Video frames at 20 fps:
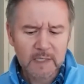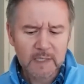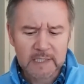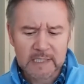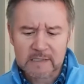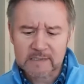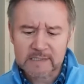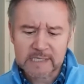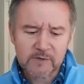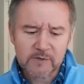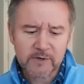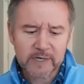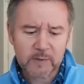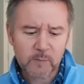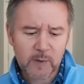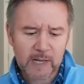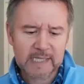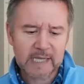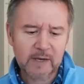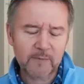
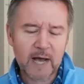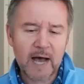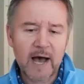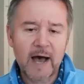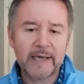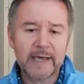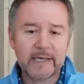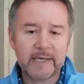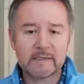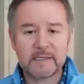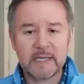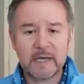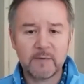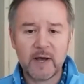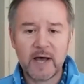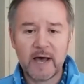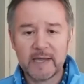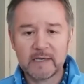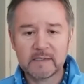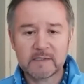Considering when they were hired
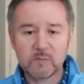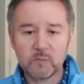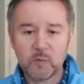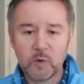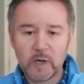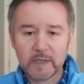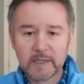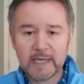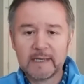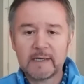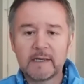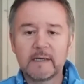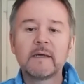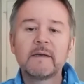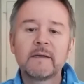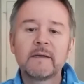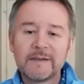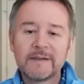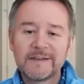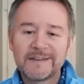to work in
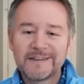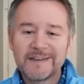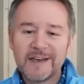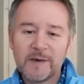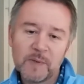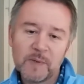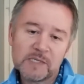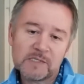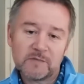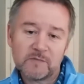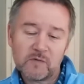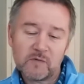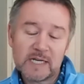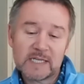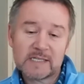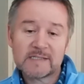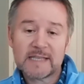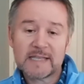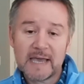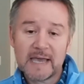a piece of
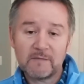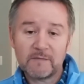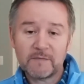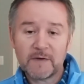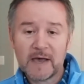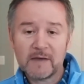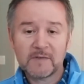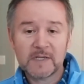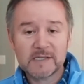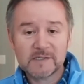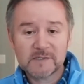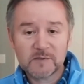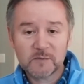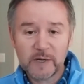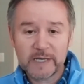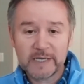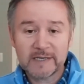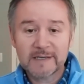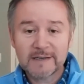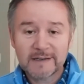real estate 5 days a
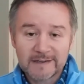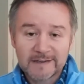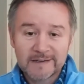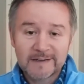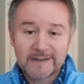week.